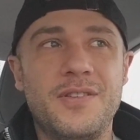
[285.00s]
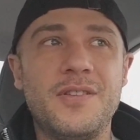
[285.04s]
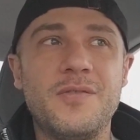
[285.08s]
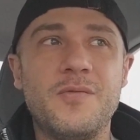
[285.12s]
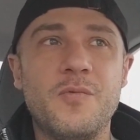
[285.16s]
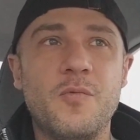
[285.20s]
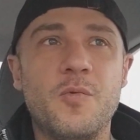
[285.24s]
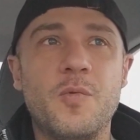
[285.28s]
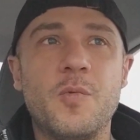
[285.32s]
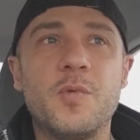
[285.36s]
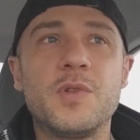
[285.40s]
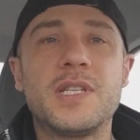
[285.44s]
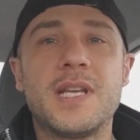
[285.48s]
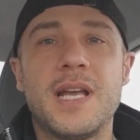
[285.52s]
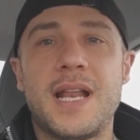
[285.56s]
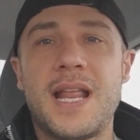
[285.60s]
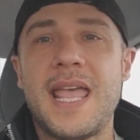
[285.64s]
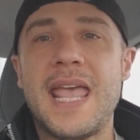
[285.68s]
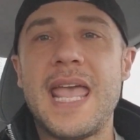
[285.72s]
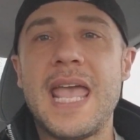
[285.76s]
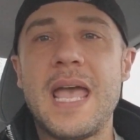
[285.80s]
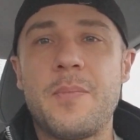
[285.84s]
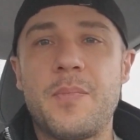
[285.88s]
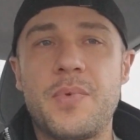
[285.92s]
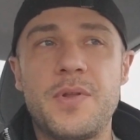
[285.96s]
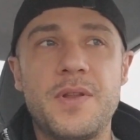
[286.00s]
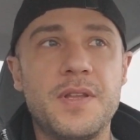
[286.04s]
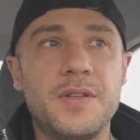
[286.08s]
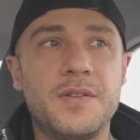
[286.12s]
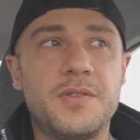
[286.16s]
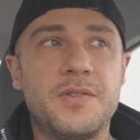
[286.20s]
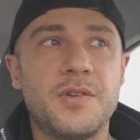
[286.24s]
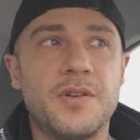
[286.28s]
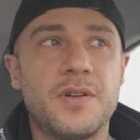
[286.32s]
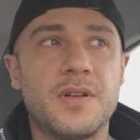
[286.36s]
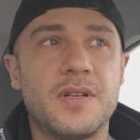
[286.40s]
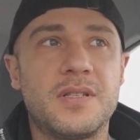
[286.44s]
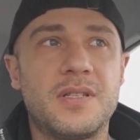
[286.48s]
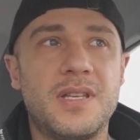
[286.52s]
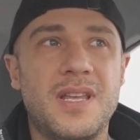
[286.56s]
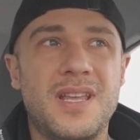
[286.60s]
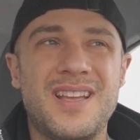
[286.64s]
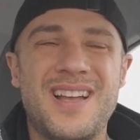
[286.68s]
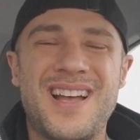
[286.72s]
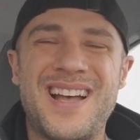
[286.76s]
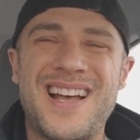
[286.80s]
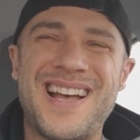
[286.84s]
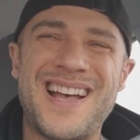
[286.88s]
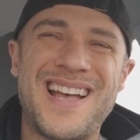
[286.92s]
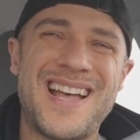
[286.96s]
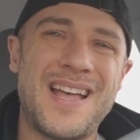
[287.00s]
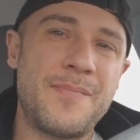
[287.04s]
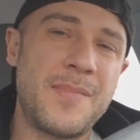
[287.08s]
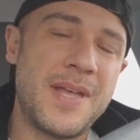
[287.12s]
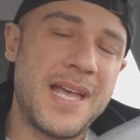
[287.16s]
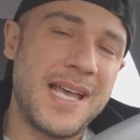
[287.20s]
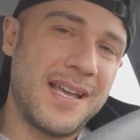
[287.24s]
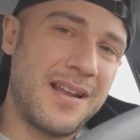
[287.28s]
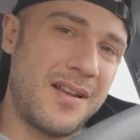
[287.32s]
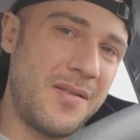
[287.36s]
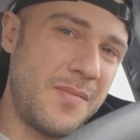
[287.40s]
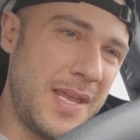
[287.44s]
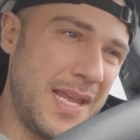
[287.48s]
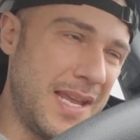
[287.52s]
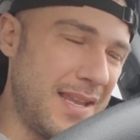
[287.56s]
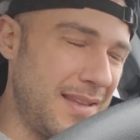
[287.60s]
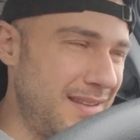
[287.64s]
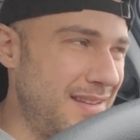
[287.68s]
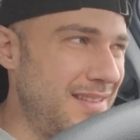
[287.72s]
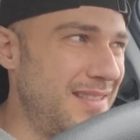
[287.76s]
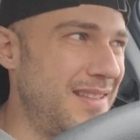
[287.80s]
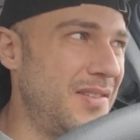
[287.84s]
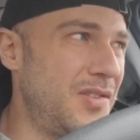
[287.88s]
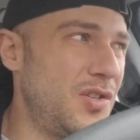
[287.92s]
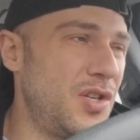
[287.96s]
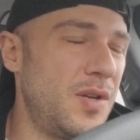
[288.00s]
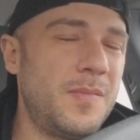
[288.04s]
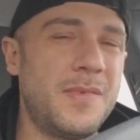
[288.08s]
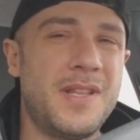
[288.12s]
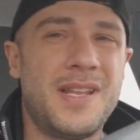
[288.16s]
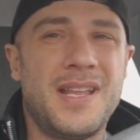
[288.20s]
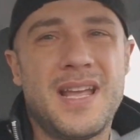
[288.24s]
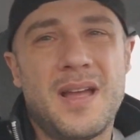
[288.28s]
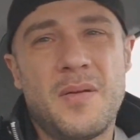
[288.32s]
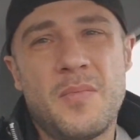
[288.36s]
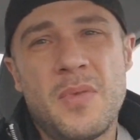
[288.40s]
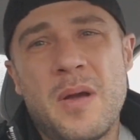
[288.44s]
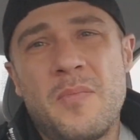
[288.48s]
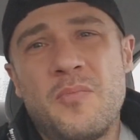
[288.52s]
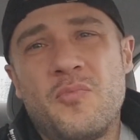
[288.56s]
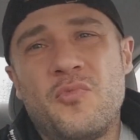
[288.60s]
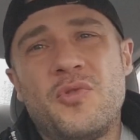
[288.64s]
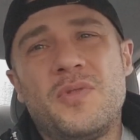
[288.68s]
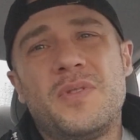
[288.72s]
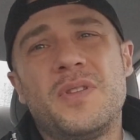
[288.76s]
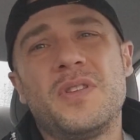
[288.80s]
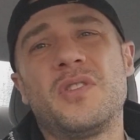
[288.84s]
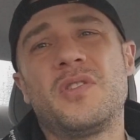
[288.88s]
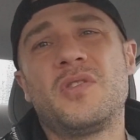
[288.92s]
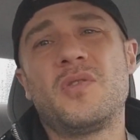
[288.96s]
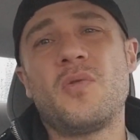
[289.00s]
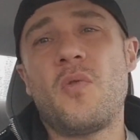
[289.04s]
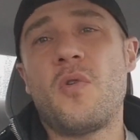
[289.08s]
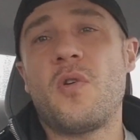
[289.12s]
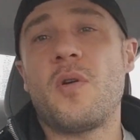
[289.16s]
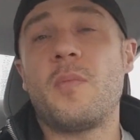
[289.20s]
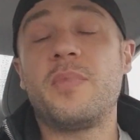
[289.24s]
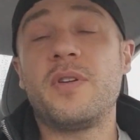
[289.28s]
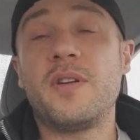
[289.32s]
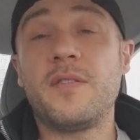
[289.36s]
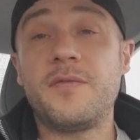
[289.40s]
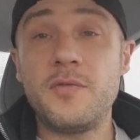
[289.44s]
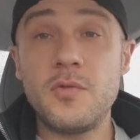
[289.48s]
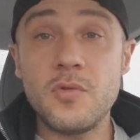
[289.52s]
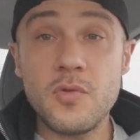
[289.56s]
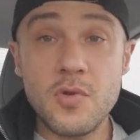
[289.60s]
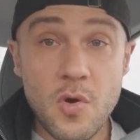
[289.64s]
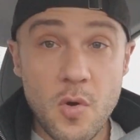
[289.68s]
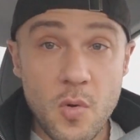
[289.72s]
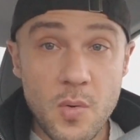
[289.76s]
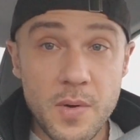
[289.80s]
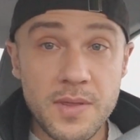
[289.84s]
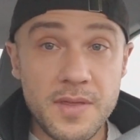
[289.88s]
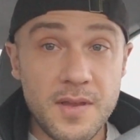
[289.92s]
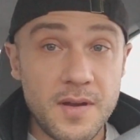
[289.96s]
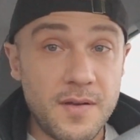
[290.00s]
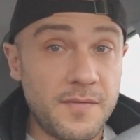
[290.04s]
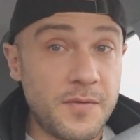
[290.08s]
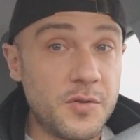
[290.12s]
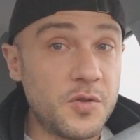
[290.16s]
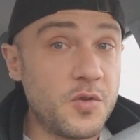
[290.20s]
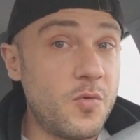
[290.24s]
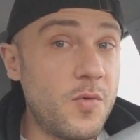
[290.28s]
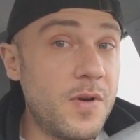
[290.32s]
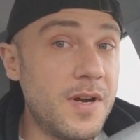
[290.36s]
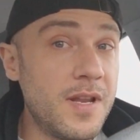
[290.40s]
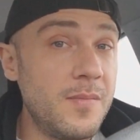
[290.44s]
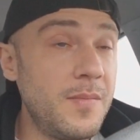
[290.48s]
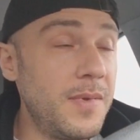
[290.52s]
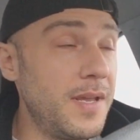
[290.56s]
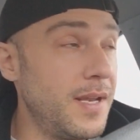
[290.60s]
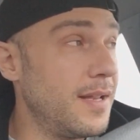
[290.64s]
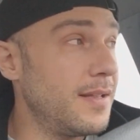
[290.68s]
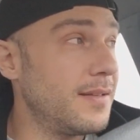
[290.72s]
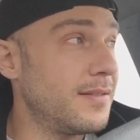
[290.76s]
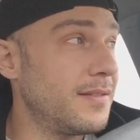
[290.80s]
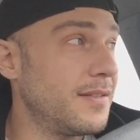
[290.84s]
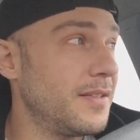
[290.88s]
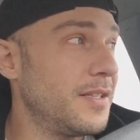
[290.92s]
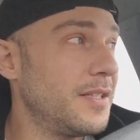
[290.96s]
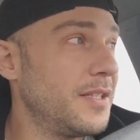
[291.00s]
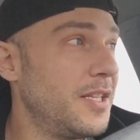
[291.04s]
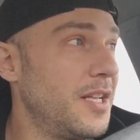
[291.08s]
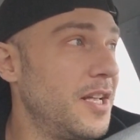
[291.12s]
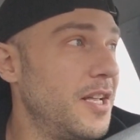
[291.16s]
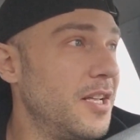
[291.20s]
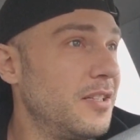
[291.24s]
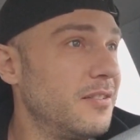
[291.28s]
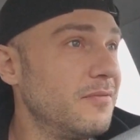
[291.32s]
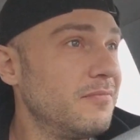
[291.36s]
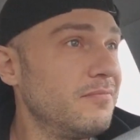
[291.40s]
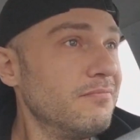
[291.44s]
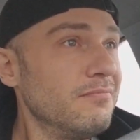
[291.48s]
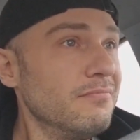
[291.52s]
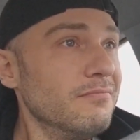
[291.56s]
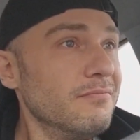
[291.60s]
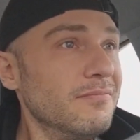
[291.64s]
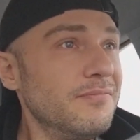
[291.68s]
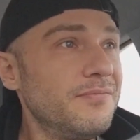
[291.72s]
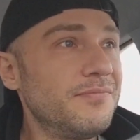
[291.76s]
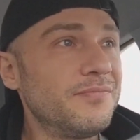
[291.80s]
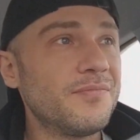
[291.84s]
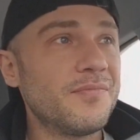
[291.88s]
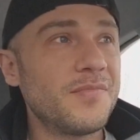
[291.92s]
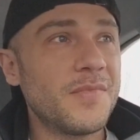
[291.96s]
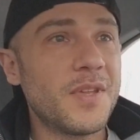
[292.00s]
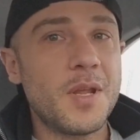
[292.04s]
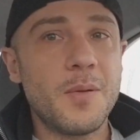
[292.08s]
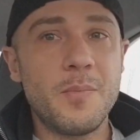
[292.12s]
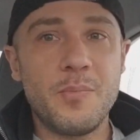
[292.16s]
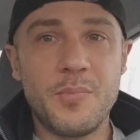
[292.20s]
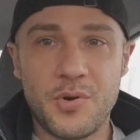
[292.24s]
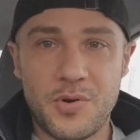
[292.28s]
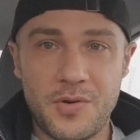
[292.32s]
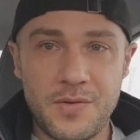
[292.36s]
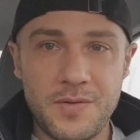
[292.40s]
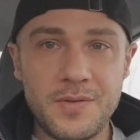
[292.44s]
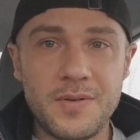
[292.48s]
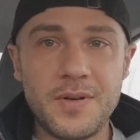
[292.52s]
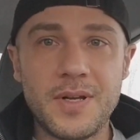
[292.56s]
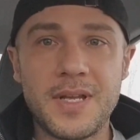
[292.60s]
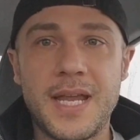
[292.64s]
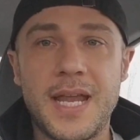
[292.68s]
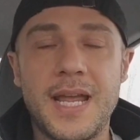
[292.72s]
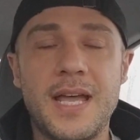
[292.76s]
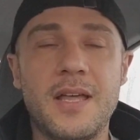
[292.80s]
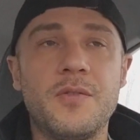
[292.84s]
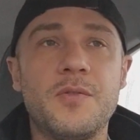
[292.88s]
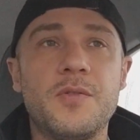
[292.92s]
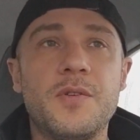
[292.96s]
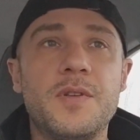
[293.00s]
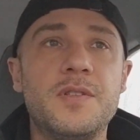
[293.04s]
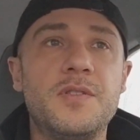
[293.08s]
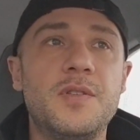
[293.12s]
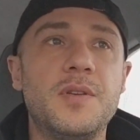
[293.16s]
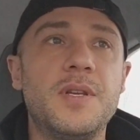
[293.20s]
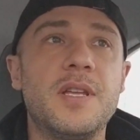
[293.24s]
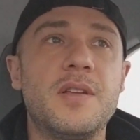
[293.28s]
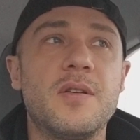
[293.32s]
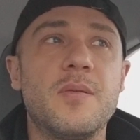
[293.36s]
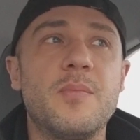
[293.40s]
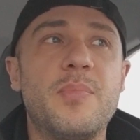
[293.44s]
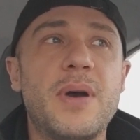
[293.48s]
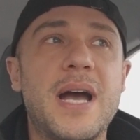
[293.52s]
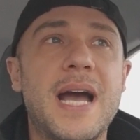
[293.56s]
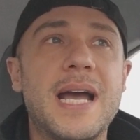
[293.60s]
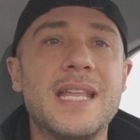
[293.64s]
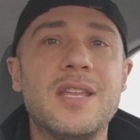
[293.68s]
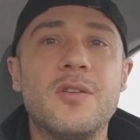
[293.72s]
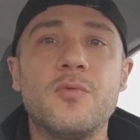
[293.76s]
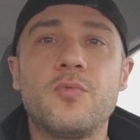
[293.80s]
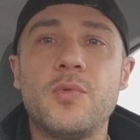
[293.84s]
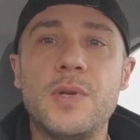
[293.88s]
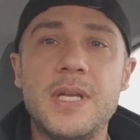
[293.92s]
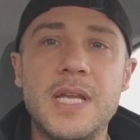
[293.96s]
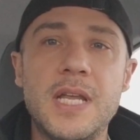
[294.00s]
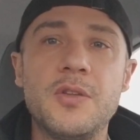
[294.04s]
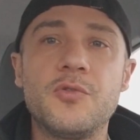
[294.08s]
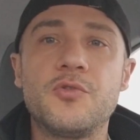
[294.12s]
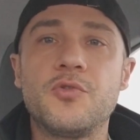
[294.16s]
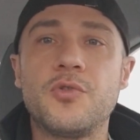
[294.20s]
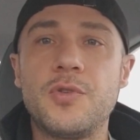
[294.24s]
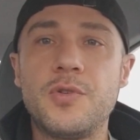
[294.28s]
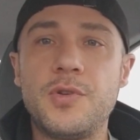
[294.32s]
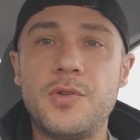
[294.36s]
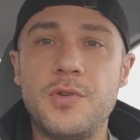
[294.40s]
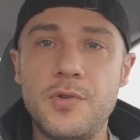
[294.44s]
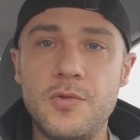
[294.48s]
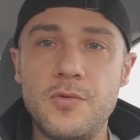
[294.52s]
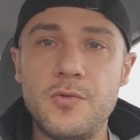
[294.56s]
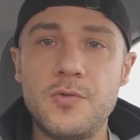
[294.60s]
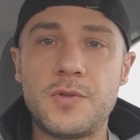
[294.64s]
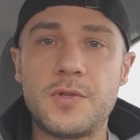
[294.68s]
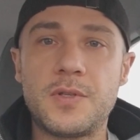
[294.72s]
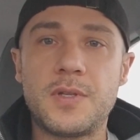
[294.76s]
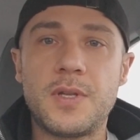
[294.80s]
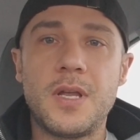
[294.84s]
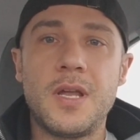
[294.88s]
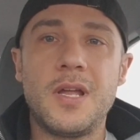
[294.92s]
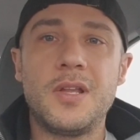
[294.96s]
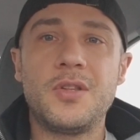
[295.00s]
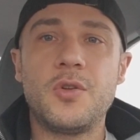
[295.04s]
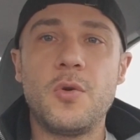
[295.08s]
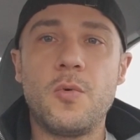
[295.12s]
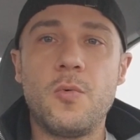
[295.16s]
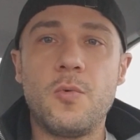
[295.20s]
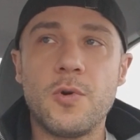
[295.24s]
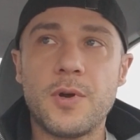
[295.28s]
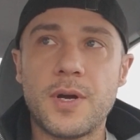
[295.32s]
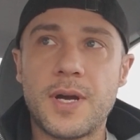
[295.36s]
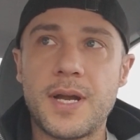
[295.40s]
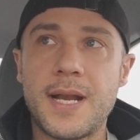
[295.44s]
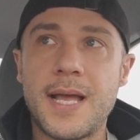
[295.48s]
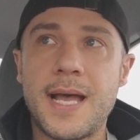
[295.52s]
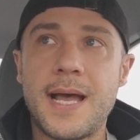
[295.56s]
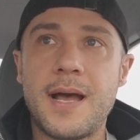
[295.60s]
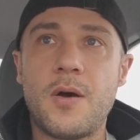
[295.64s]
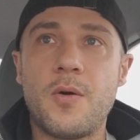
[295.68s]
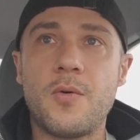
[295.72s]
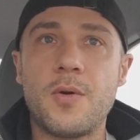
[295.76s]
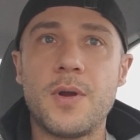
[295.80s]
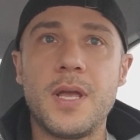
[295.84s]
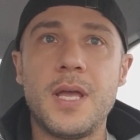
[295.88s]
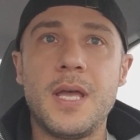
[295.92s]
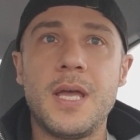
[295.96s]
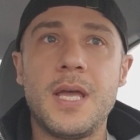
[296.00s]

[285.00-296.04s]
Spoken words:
what's going to happen is you're going to say, I'm not going to make it to the gym today. I'm really sore. But if you go in there for 20 minutes, burn a little calories, you get your body reintroduced to working out,